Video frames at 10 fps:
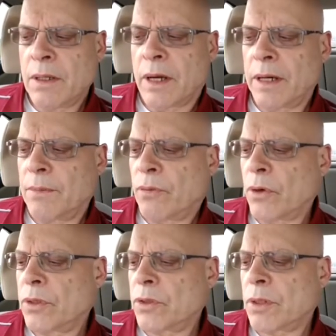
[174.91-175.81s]
Item
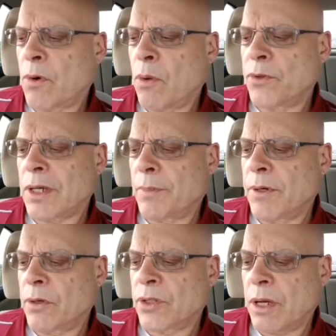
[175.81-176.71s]
four, do some home shopping
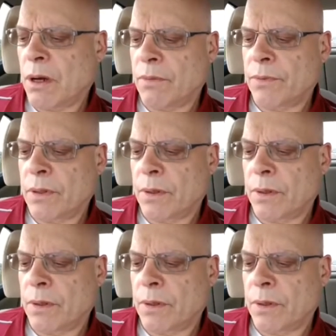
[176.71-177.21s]
yourself.